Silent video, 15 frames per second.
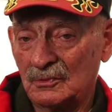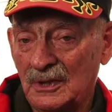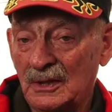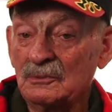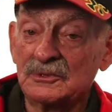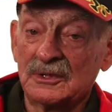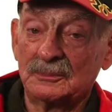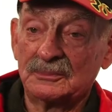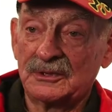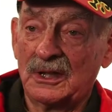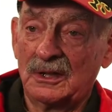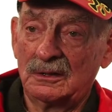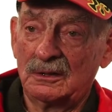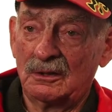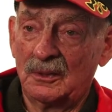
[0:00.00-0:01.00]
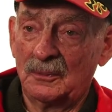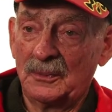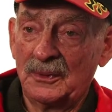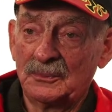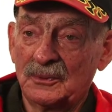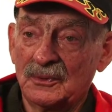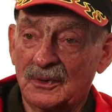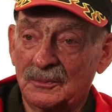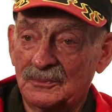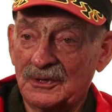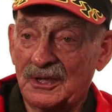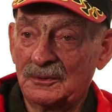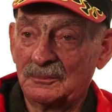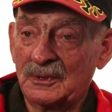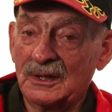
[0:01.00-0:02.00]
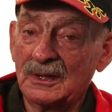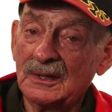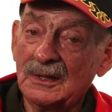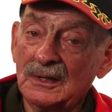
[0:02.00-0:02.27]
I was upset and a lot of people were upset, but